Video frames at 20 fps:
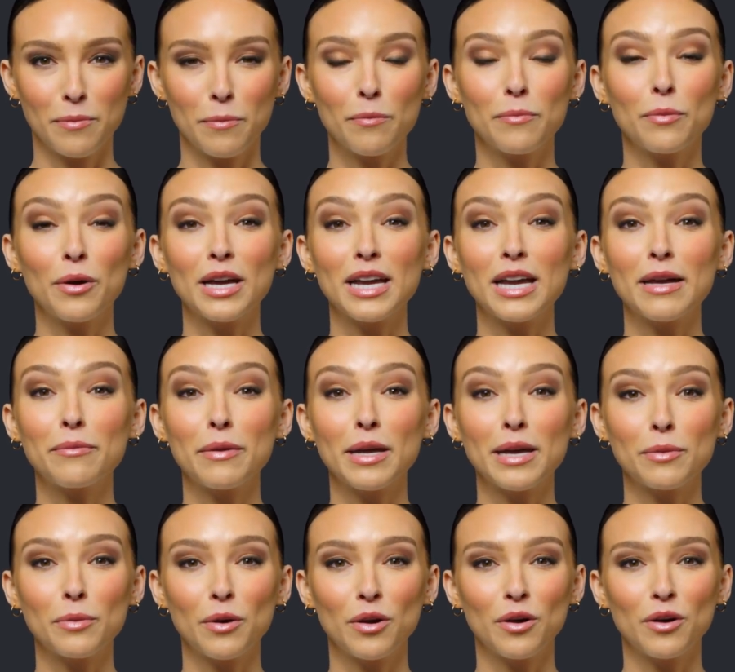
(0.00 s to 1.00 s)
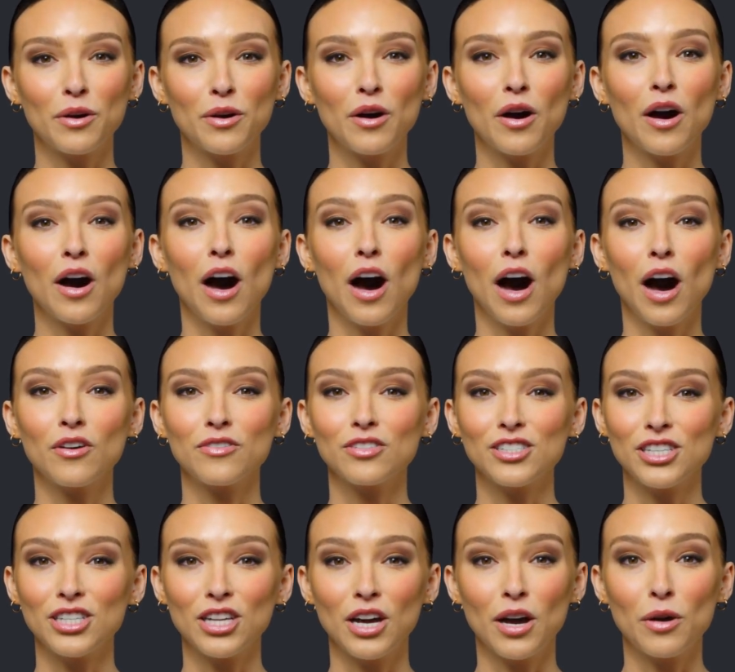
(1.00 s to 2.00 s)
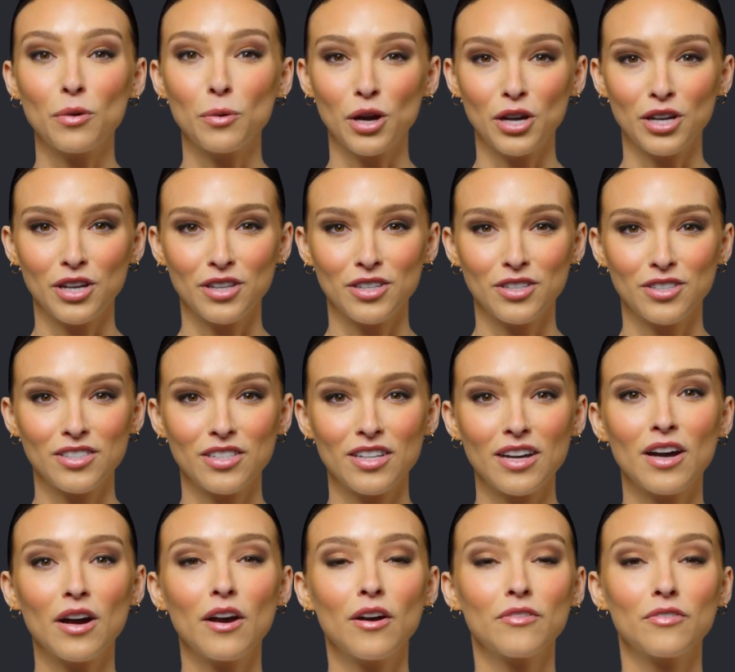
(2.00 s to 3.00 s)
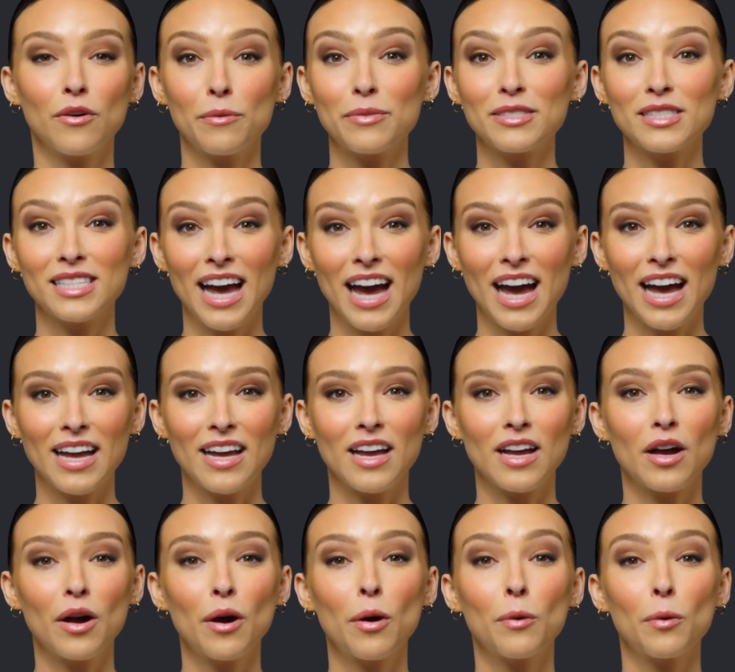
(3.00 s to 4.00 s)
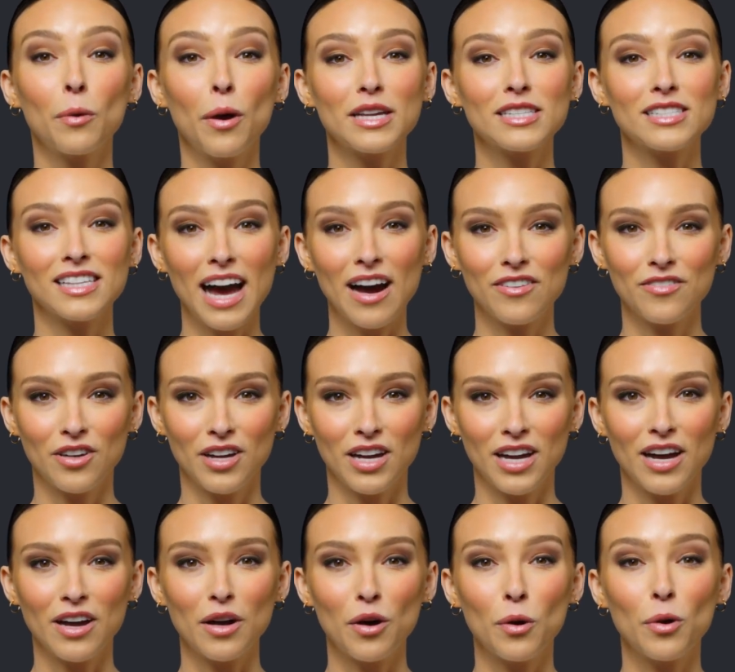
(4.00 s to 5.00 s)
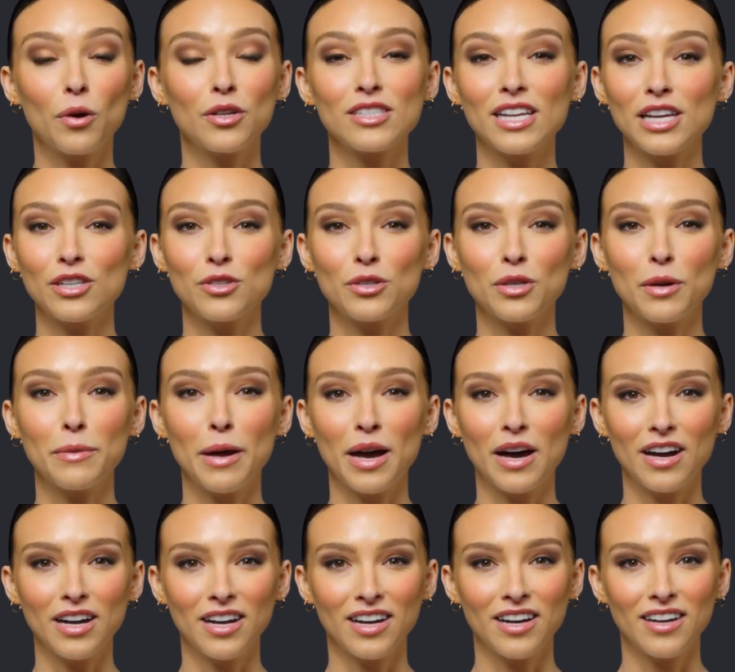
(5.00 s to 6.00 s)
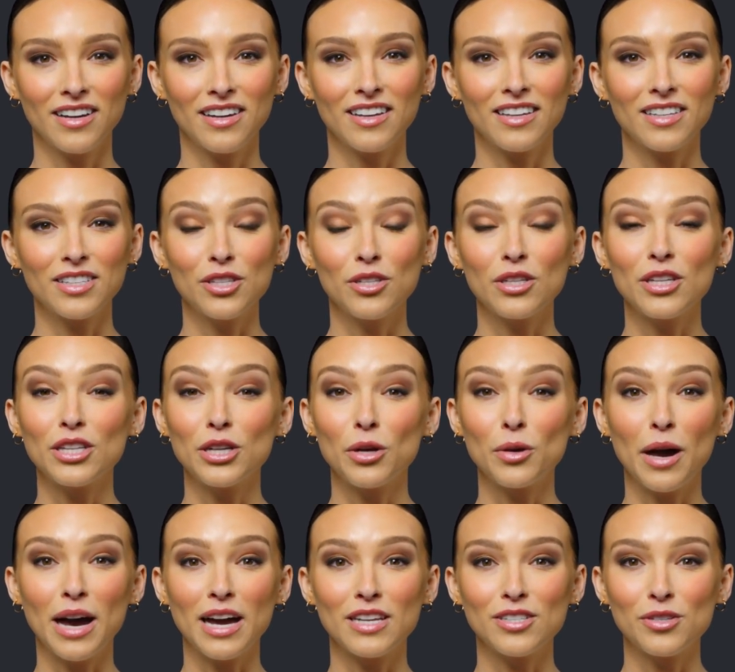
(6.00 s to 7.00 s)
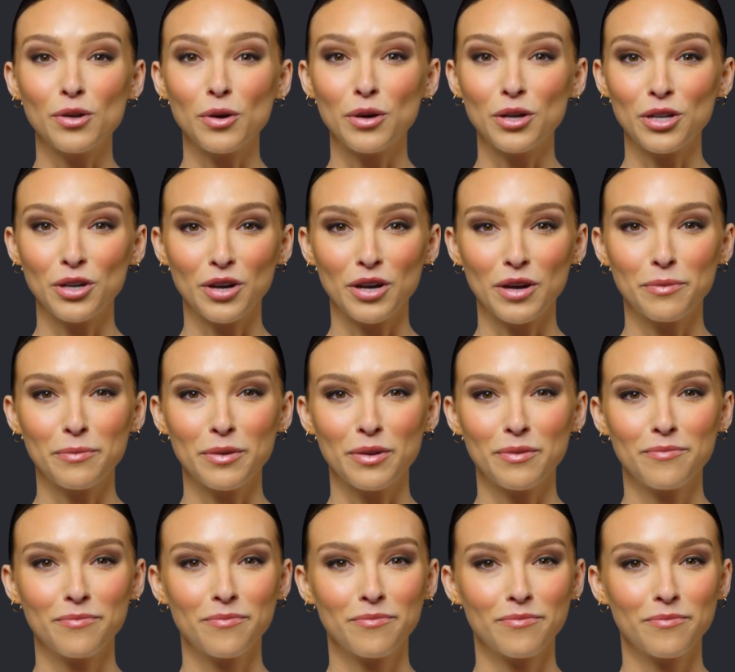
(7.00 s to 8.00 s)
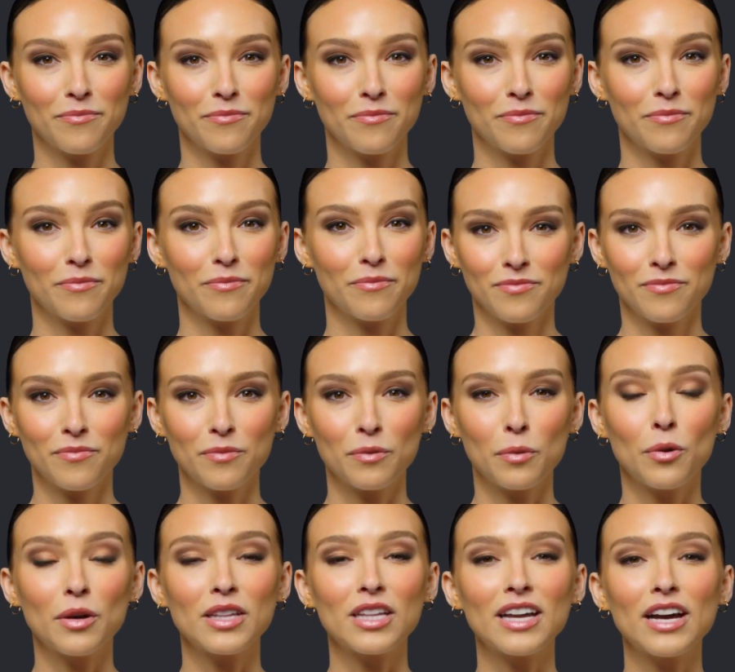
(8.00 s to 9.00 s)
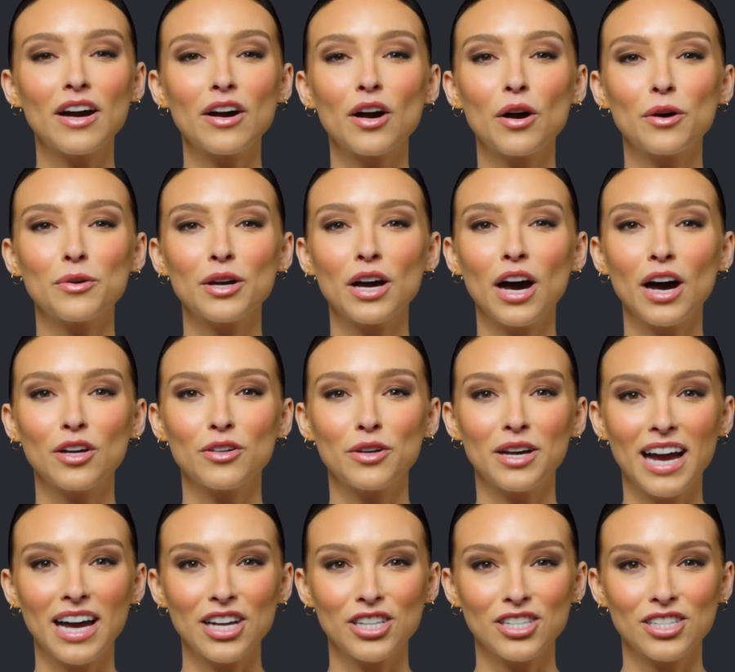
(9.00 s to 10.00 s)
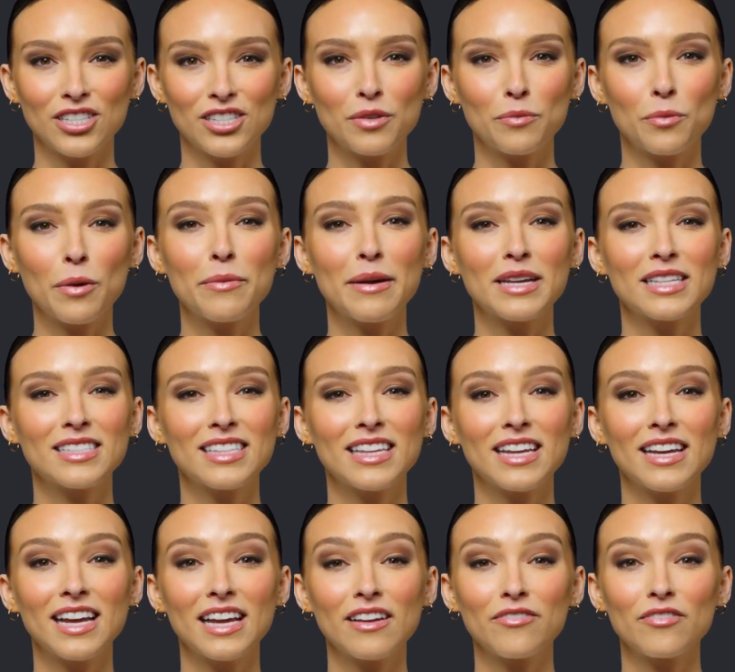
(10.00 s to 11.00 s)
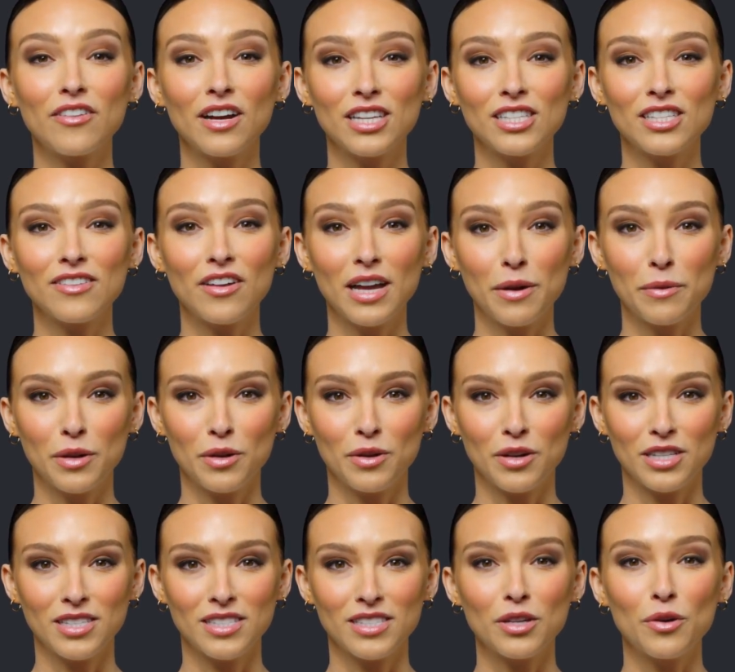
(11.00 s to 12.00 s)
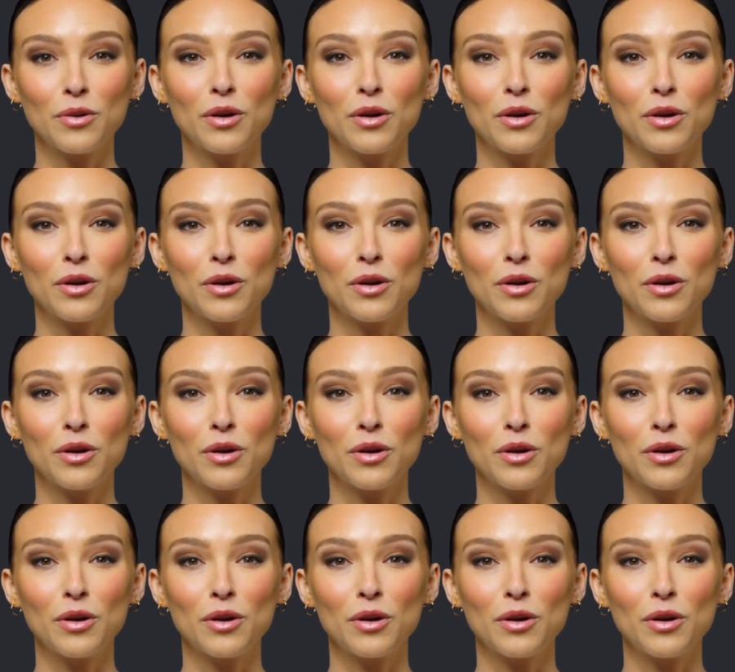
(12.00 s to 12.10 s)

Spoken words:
bringing people, often young workers, from, say, West Africa or Central America to the US or Europe. Within our own congregations, we may see an influx of immigrants who